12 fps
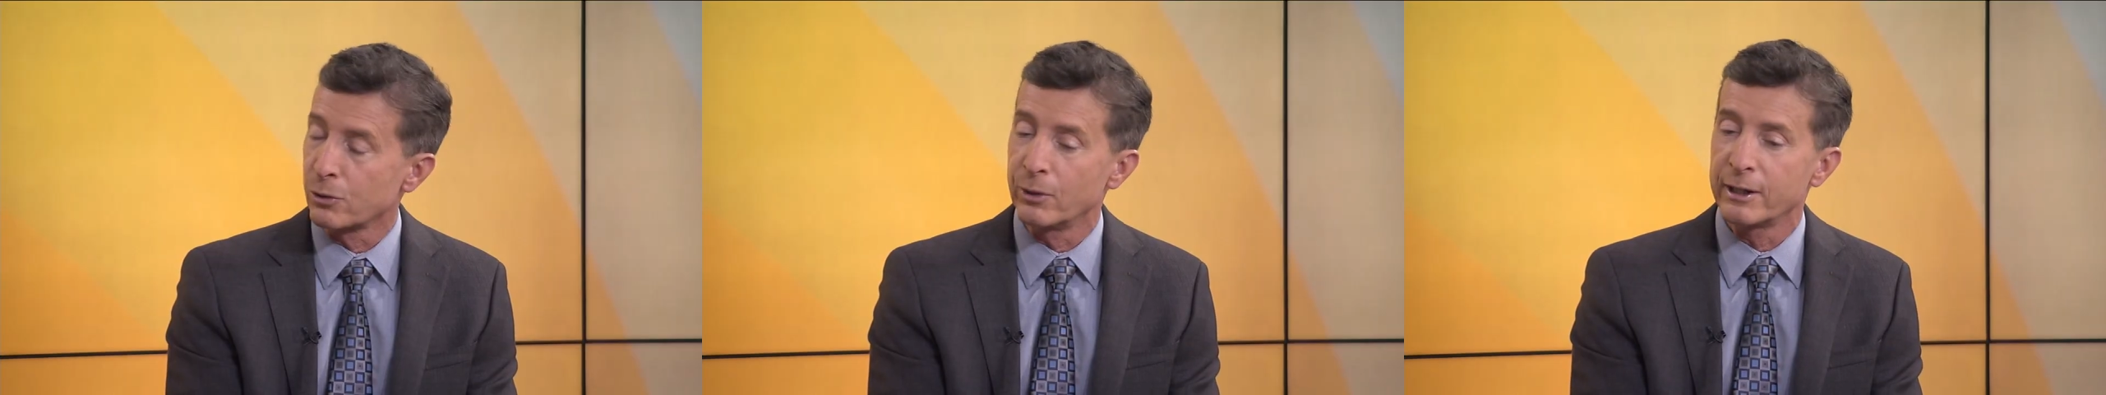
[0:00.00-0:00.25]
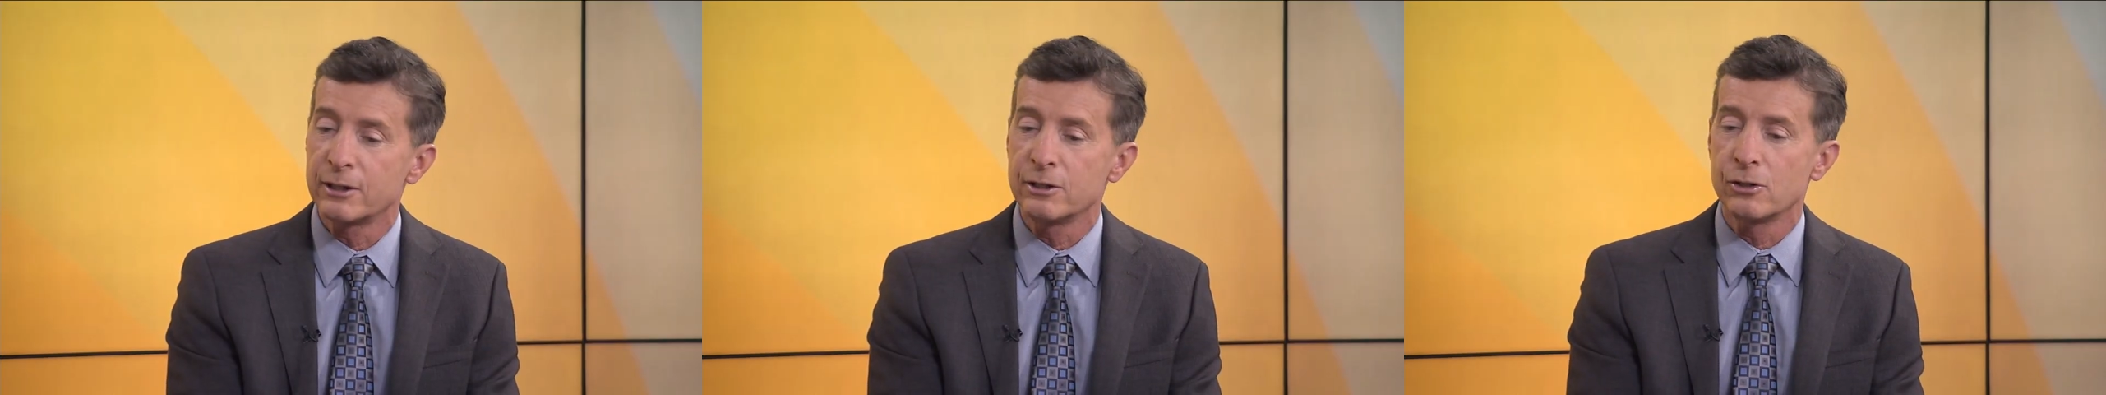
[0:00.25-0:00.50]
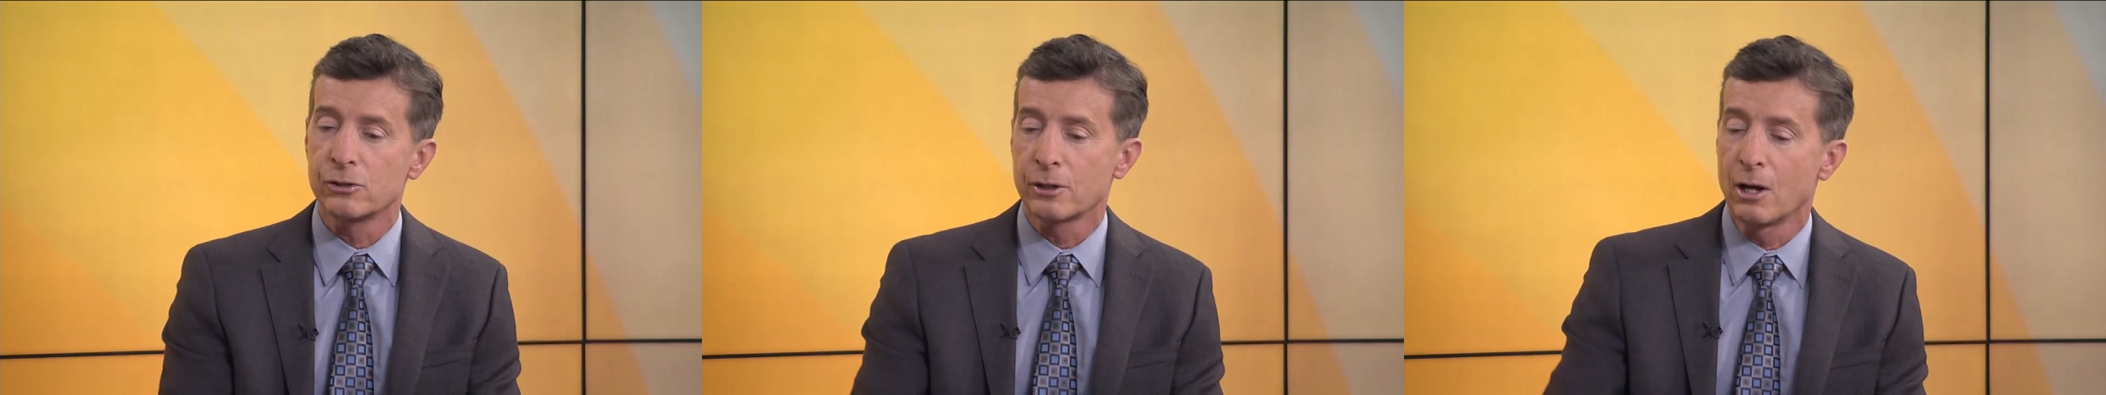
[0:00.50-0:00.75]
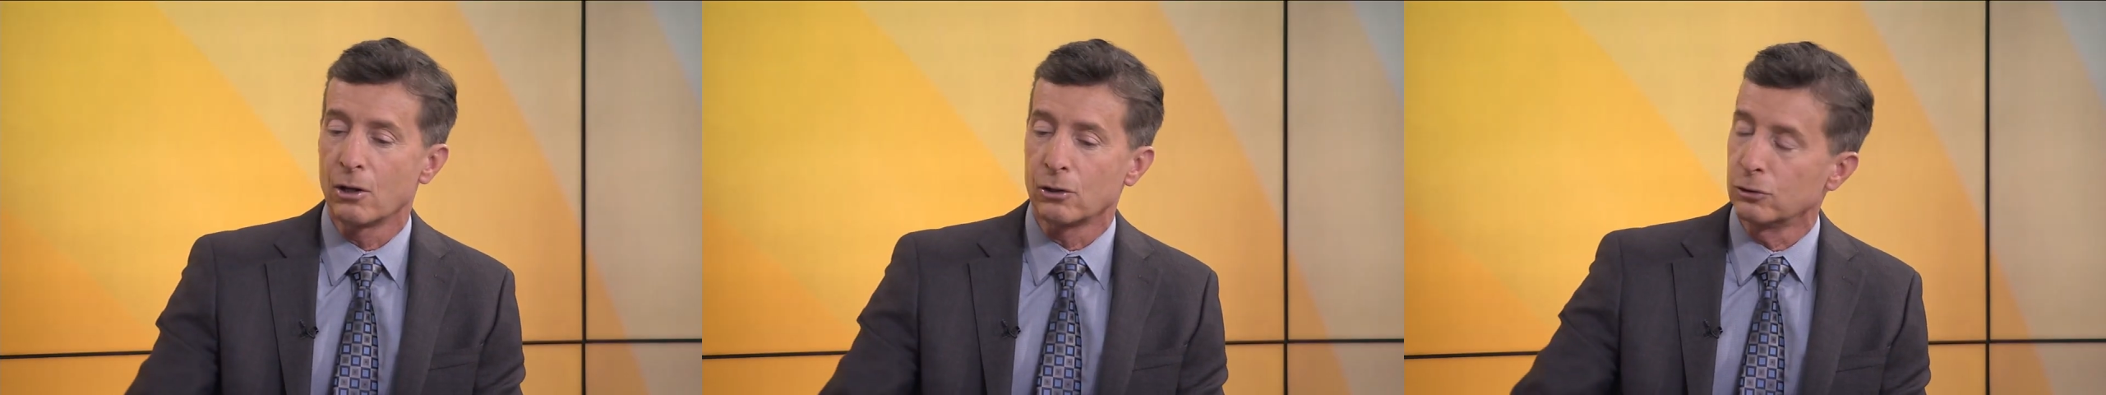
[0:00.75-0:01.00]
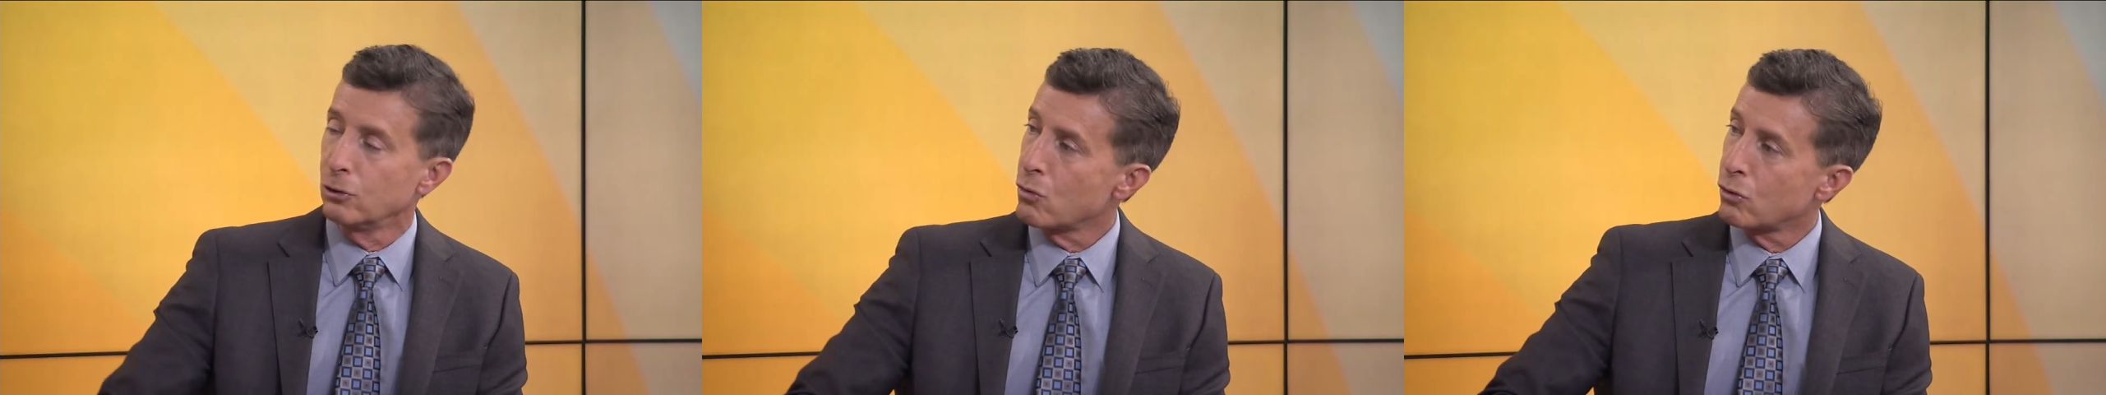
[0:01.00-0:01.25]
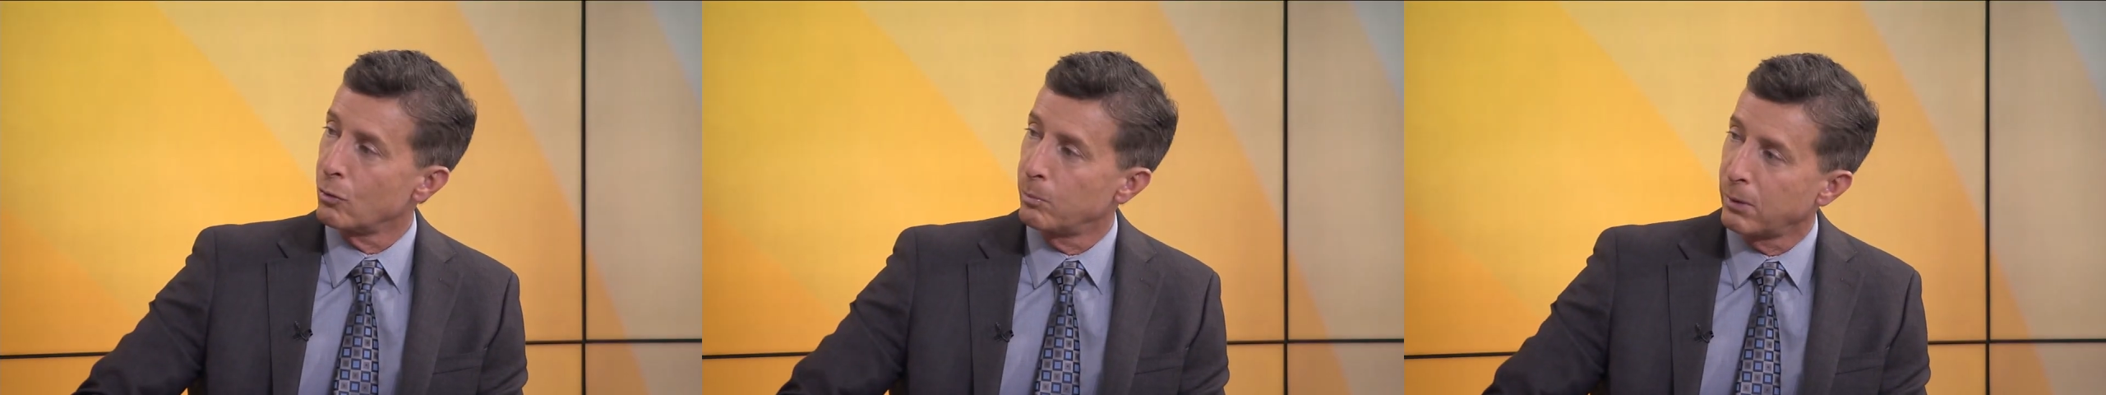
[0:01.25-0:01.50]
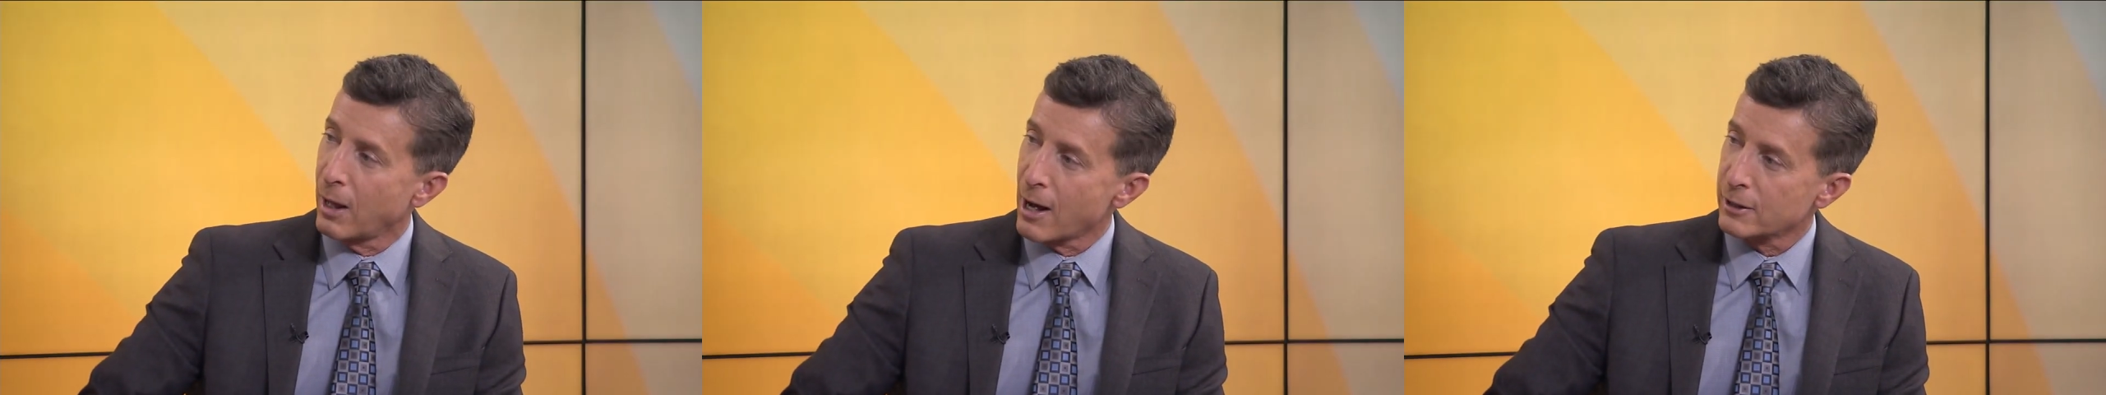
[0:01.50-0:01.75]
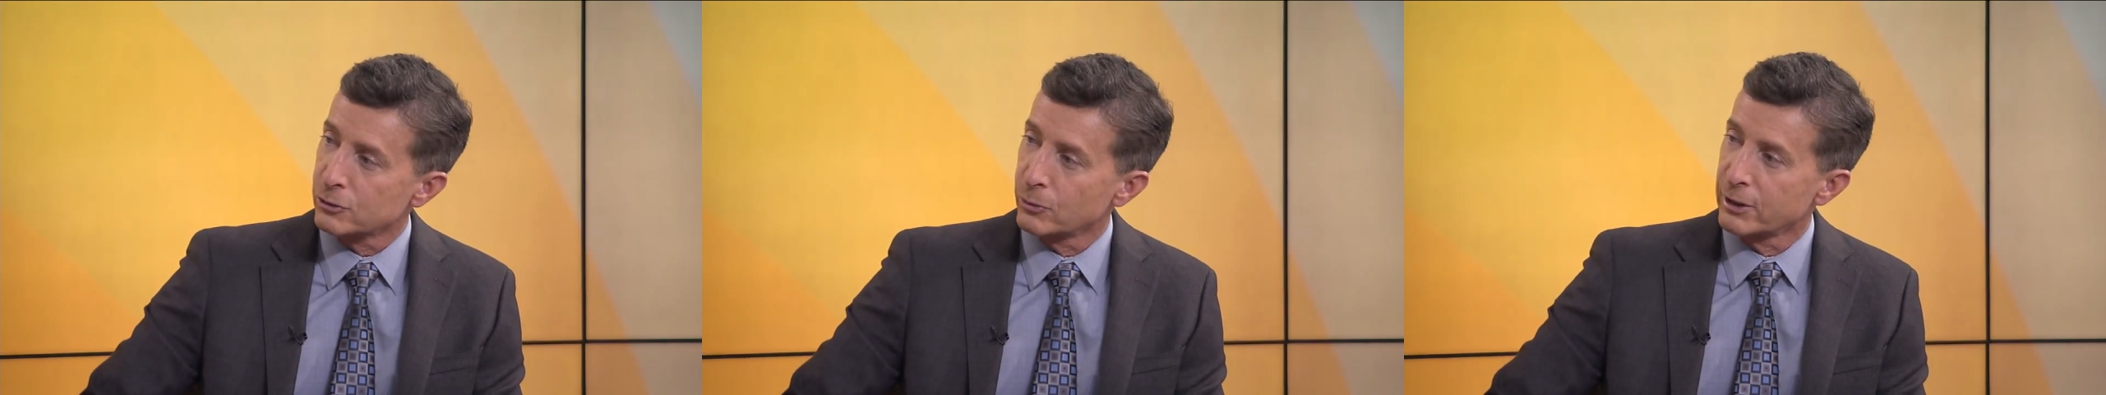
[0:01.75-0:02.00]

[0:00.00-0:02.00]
We can use local blocks,